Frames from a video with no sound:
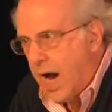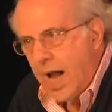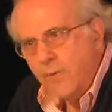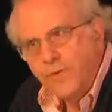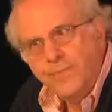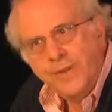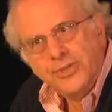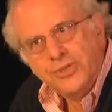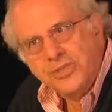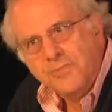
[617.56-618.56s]
I would be
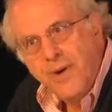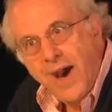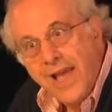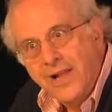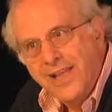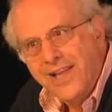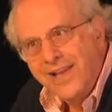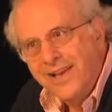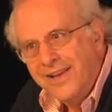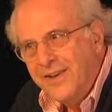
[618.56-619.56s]

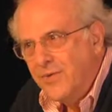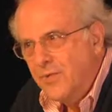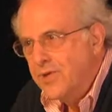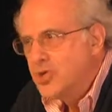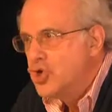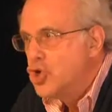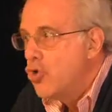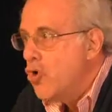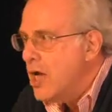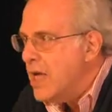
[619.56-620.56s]
smiling with
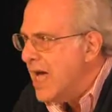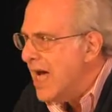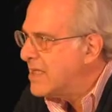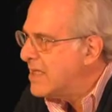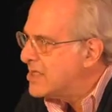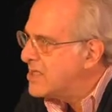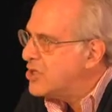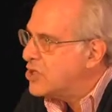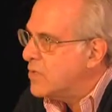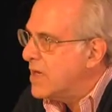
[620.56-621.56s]
joy at this
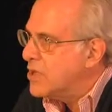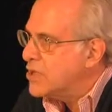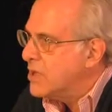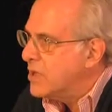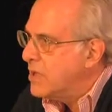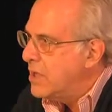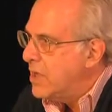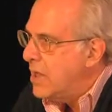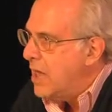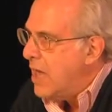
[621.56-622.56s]
situation.
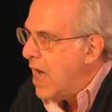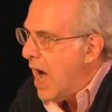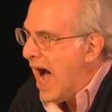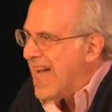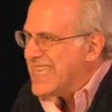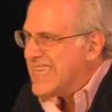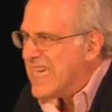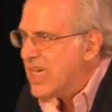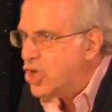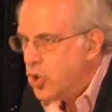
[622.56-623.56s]
I
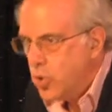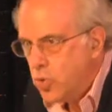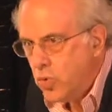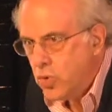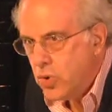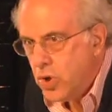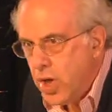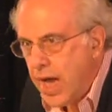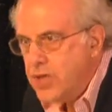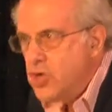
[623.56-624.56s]
kick you,
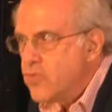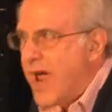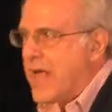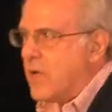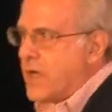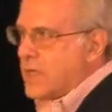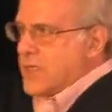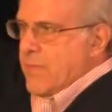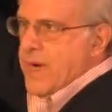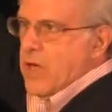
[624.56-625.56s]
and you're angry at
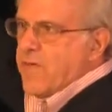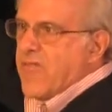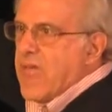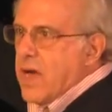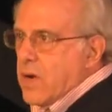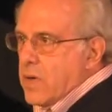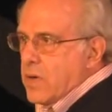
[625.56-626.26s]
somebody over there.